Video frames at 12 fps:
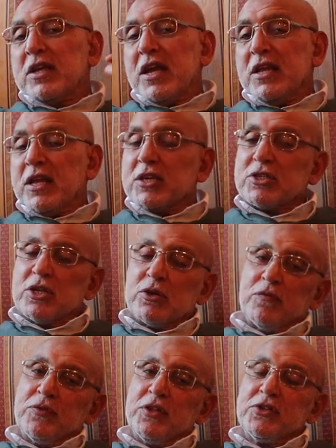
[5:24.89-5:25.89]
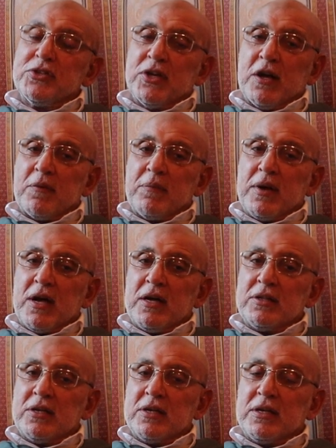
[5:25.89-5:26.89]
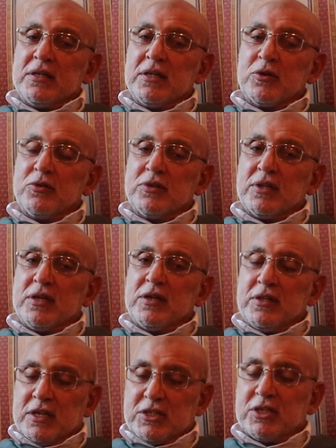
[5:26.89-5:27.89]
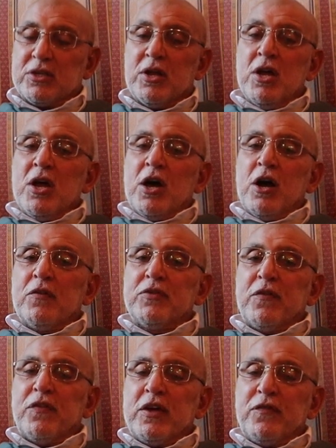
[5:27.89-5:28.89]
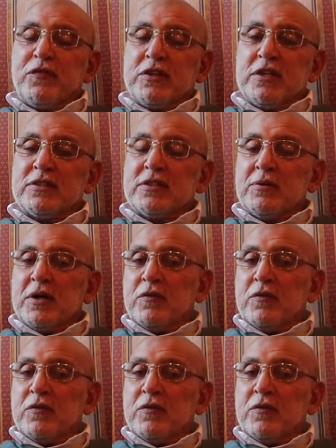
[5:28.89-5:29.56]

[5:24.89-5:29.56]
the election of this young man and the contradiction of the 50s